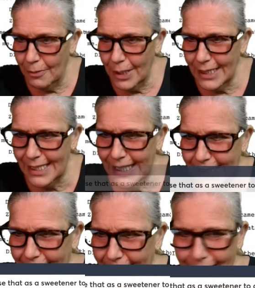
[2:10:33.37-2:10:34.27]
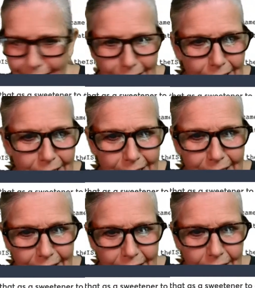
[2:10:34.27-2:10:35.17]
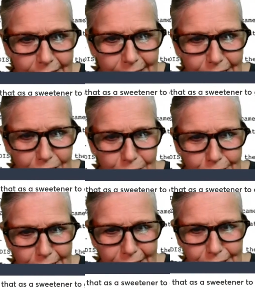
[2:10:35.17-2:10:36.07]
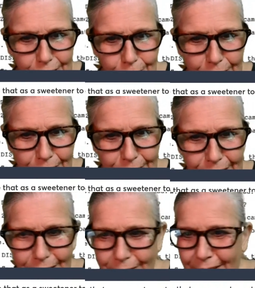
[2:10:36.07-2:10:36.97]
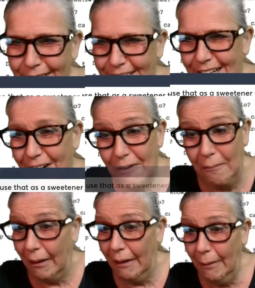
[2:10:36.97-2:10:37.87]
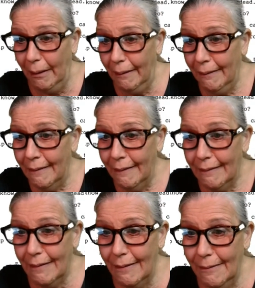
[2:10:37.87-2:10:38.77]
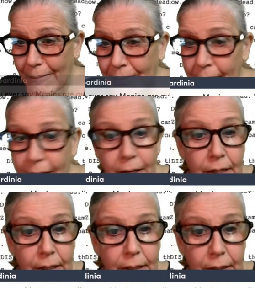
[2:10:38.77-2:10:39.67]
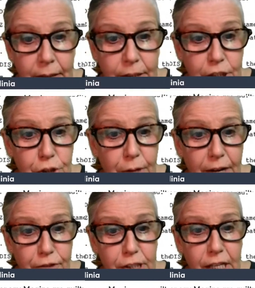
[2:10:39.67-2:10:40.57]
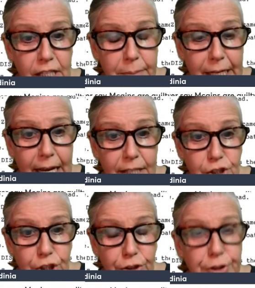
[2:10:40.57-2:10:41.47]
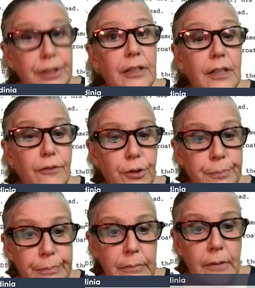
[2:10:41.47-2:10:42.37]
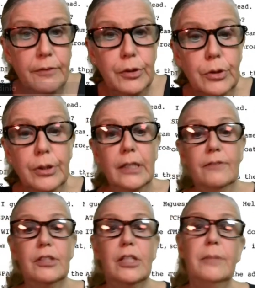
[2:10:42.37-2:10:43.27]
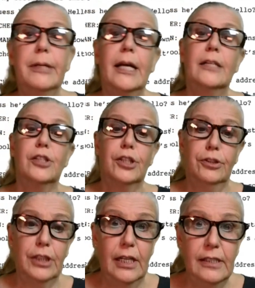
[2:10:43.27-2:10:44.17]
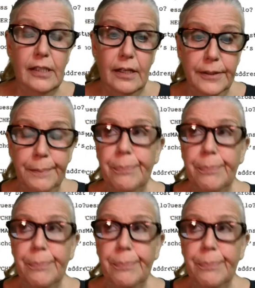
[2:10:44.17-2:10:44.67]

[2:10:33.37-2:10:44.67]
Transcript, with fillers: what does he say here? Did he use that as a sweetener to get her on the show? Maybe, you know. Did you ever say the McCanns are guilty? Never, never, Lori. I never said the McCanns are guilty. I said